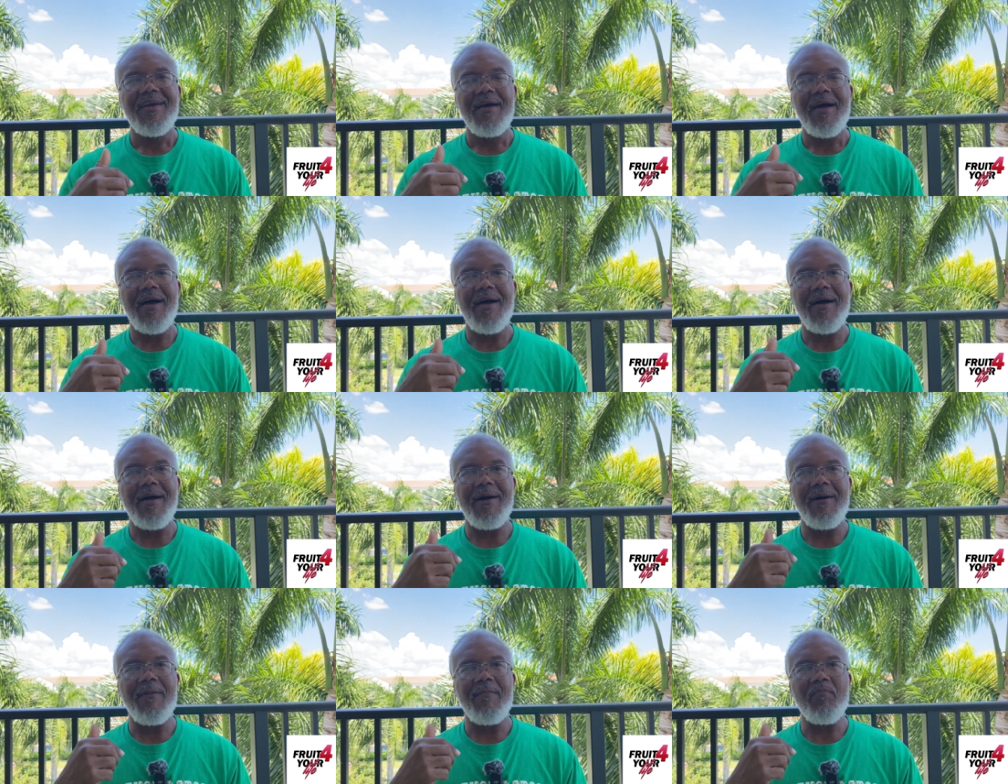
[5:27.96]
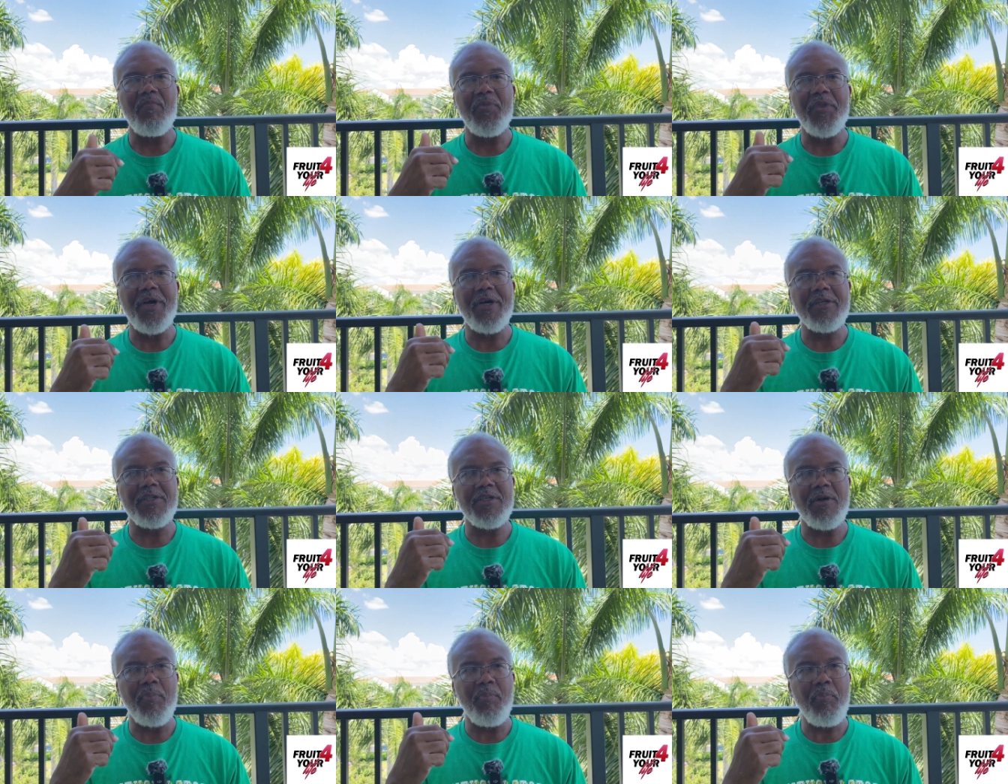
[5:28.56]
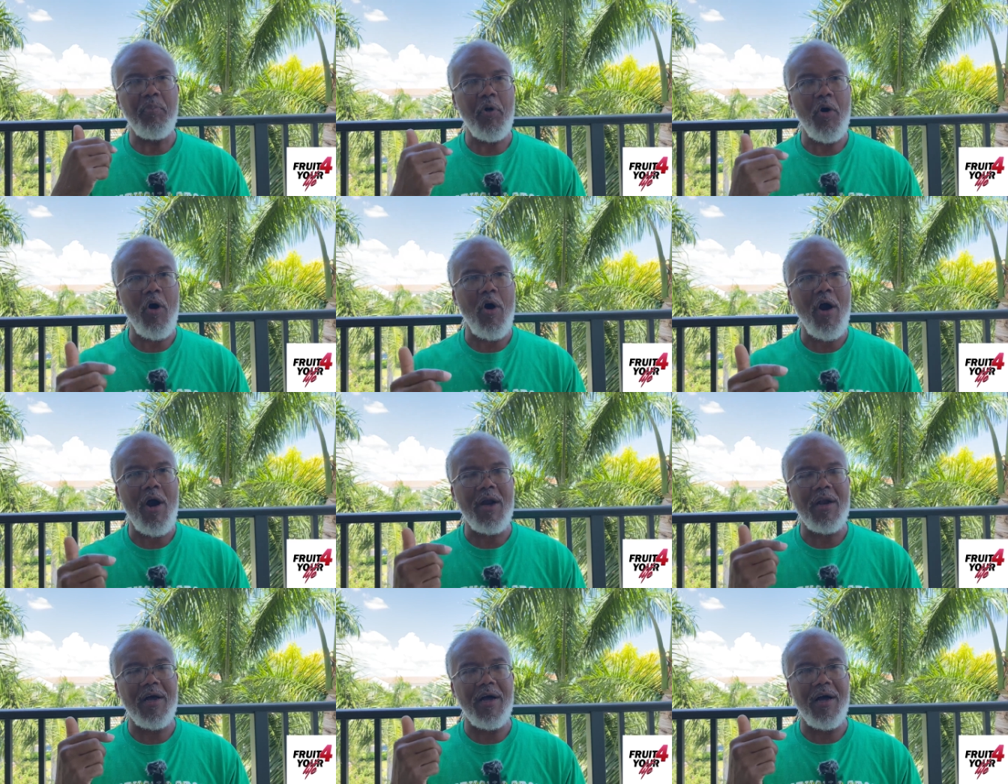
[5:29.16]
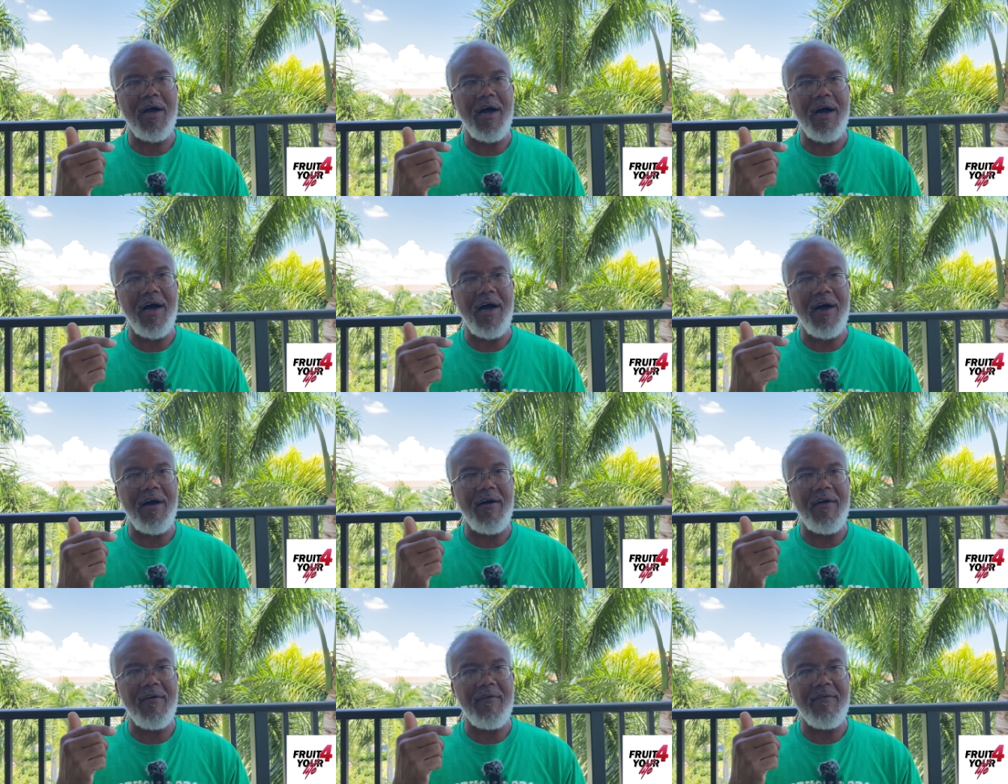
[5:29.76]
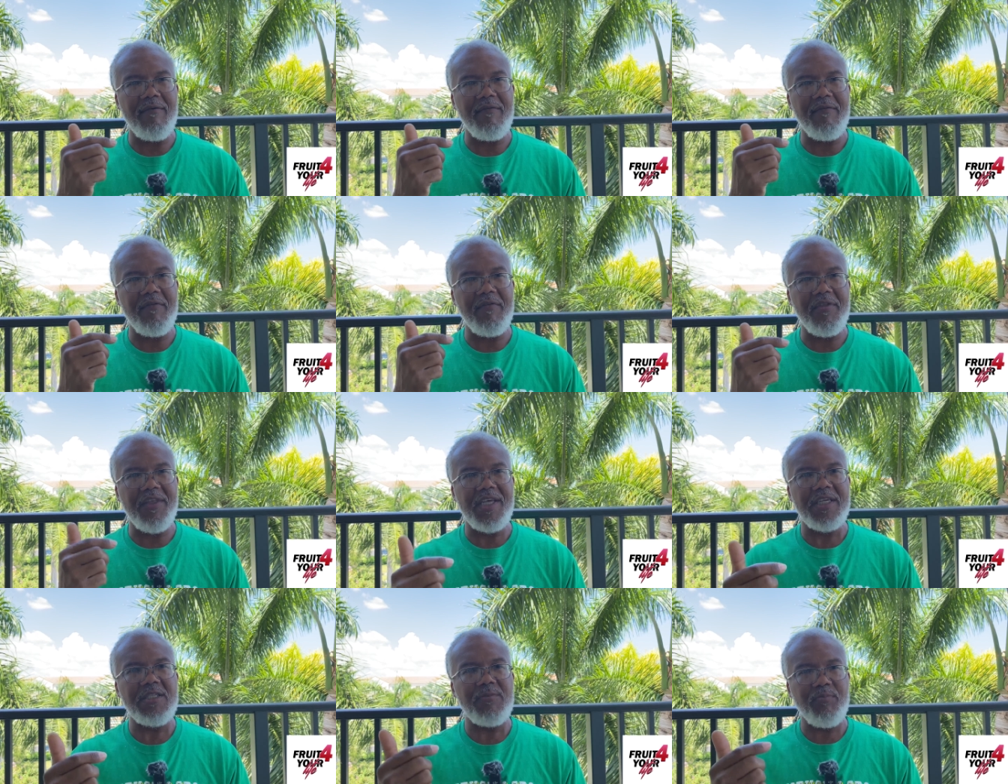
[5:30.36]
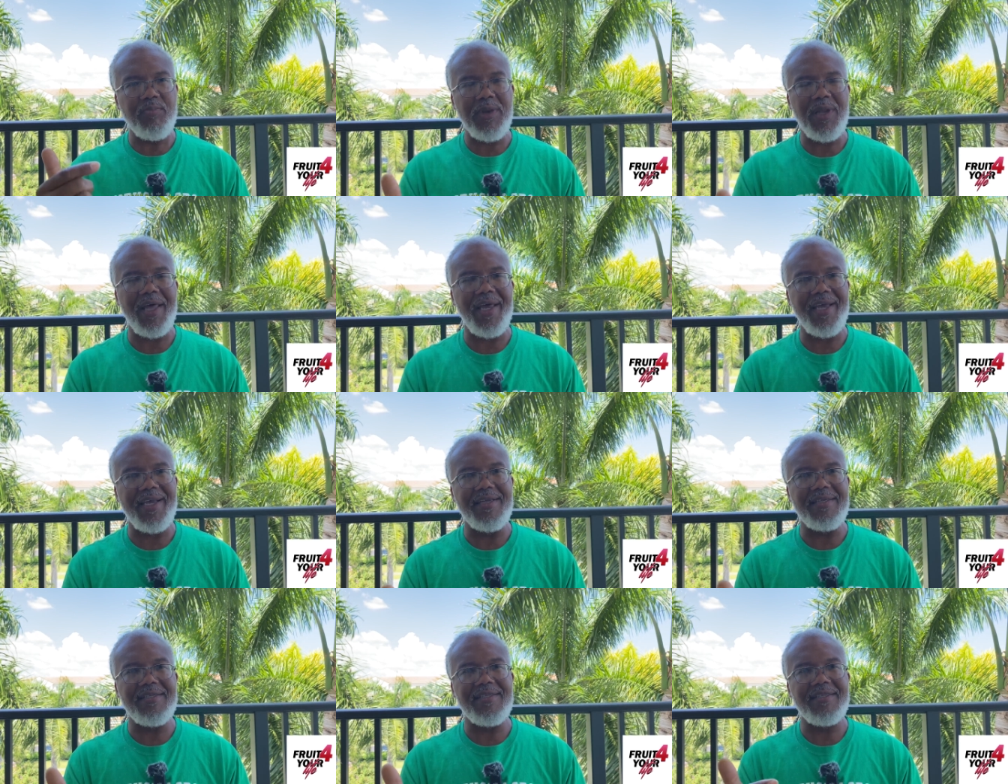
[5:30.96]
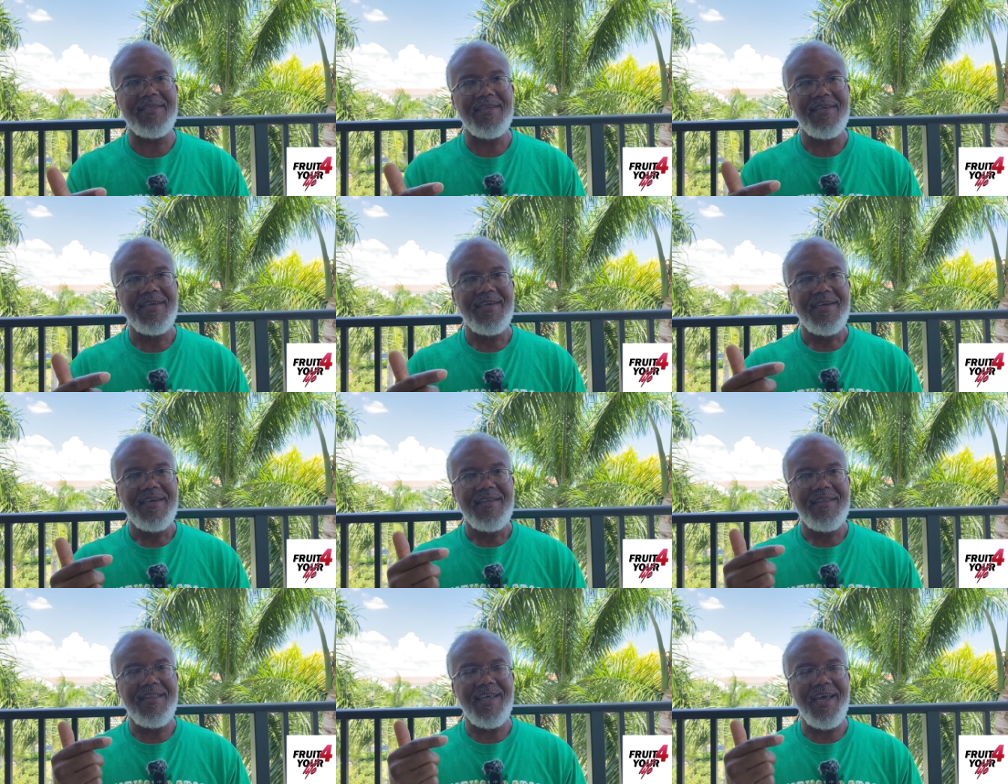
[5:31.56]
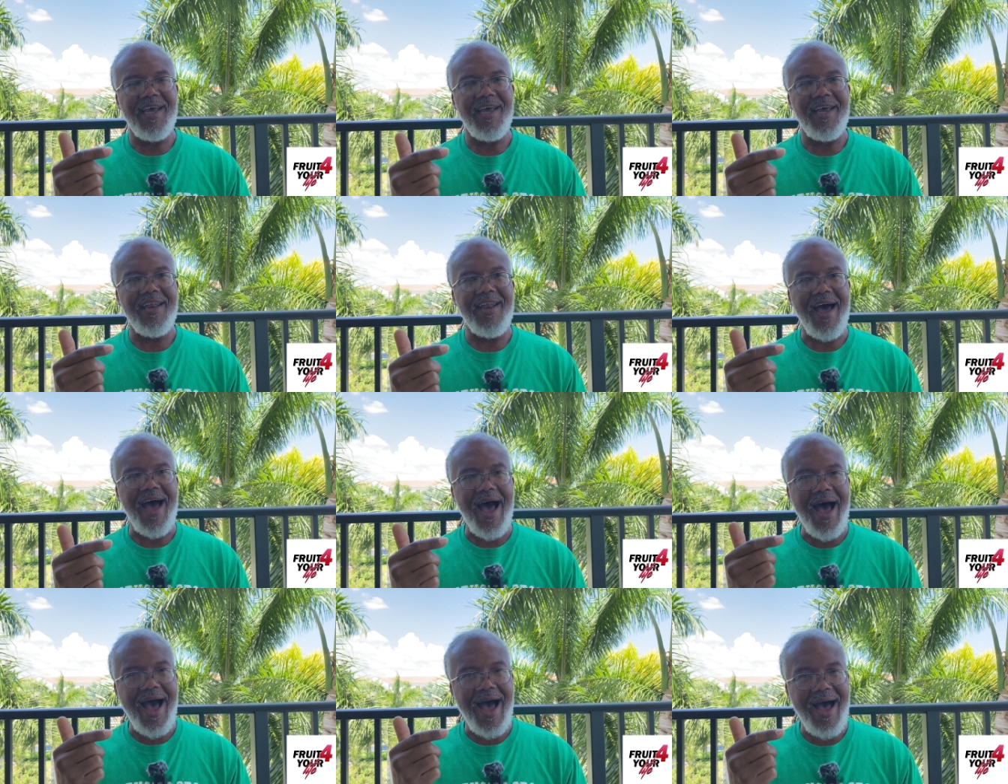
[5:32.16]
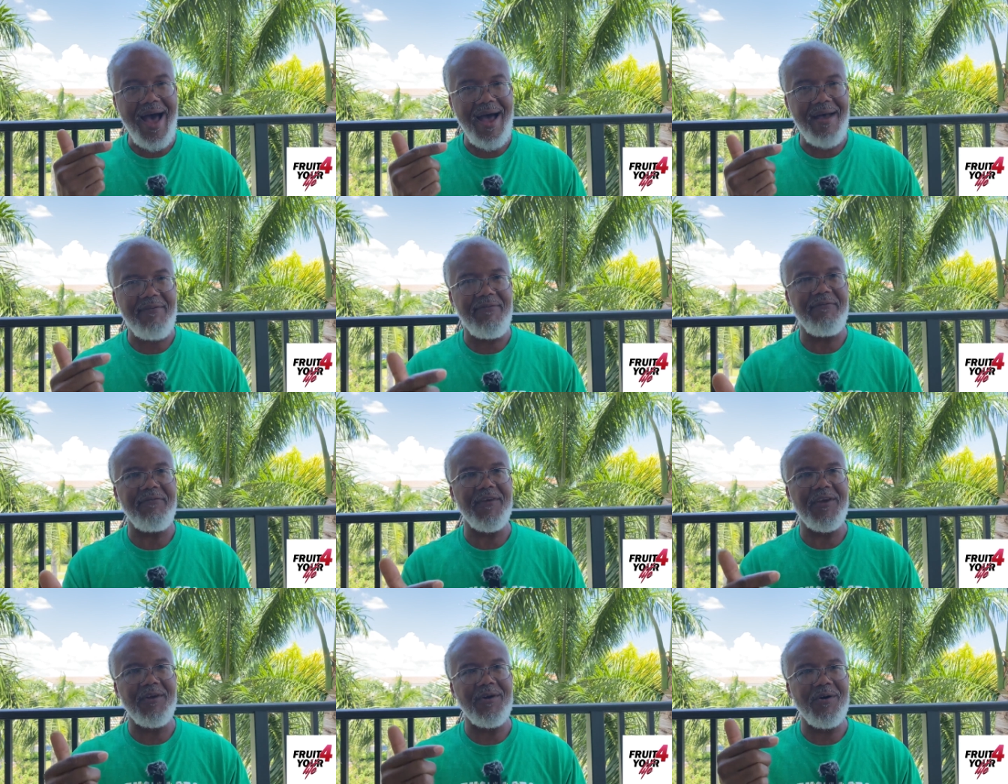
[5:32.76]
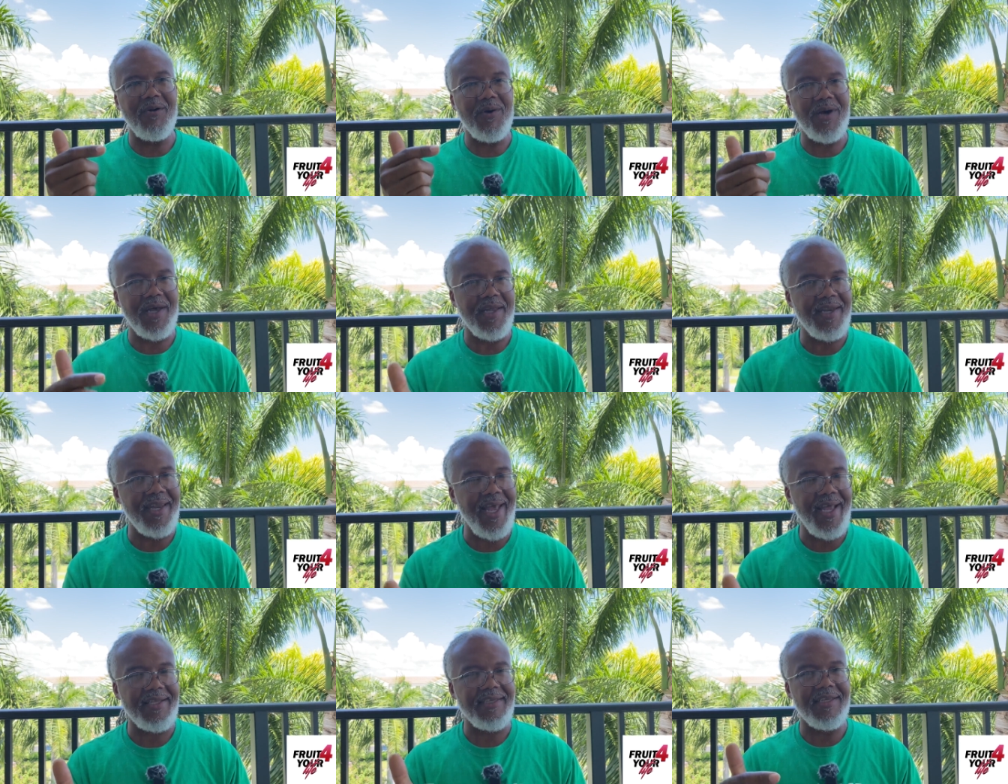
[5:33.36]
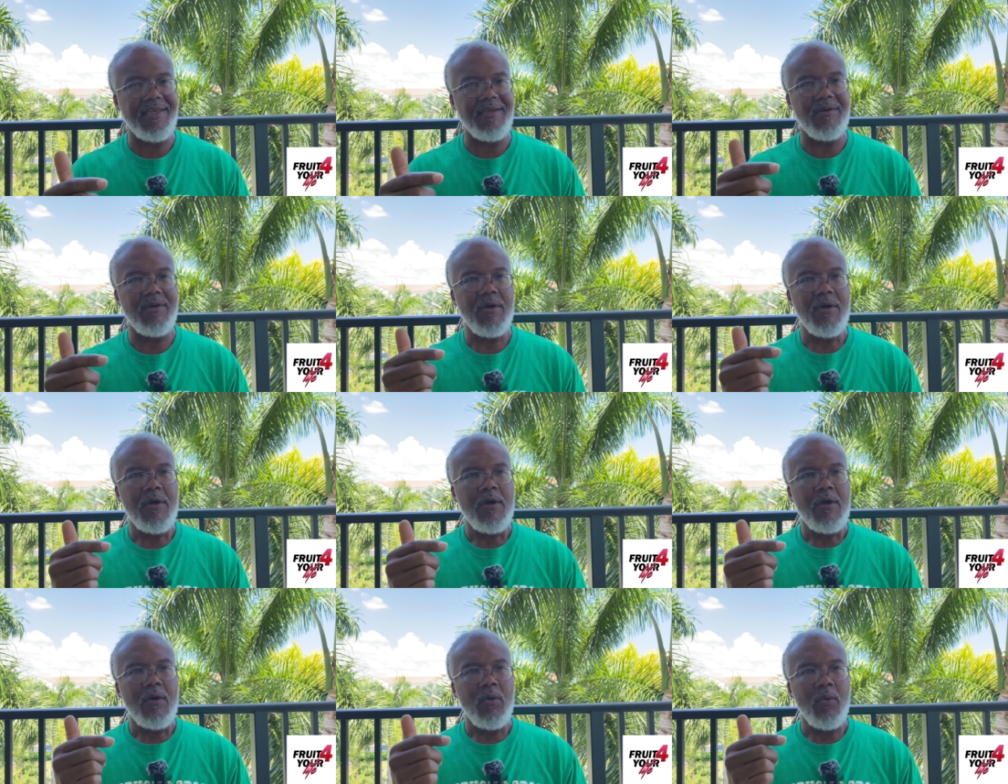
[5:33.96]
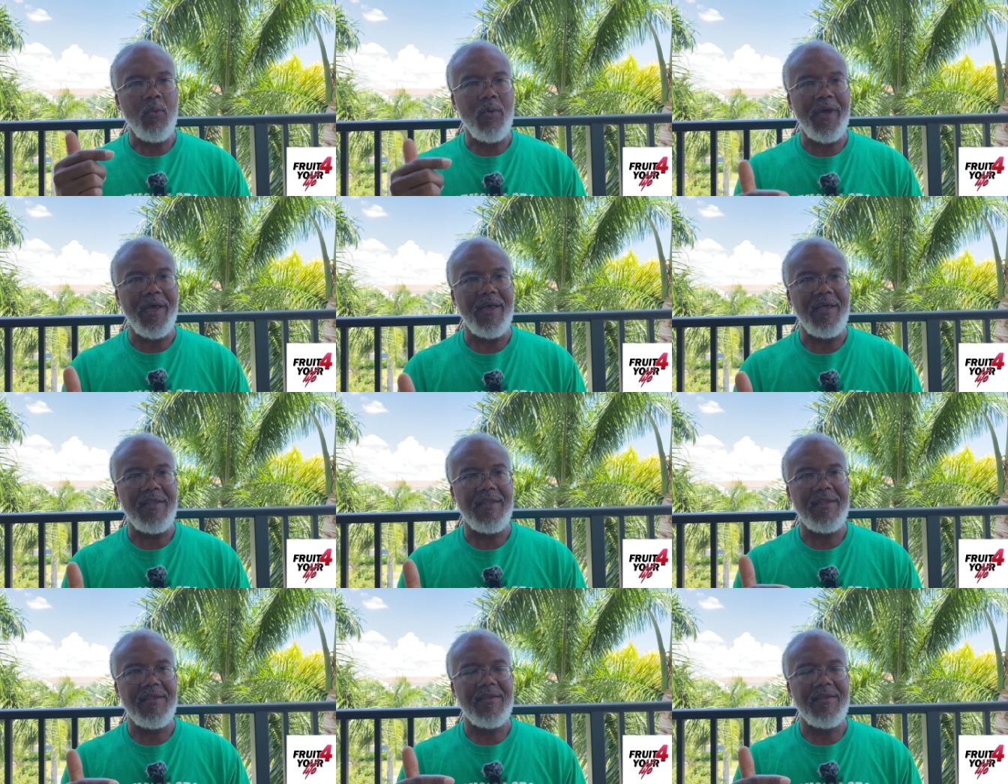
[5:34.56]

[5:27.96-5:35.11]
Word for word: Um, there's a part of this place that I feel connected with.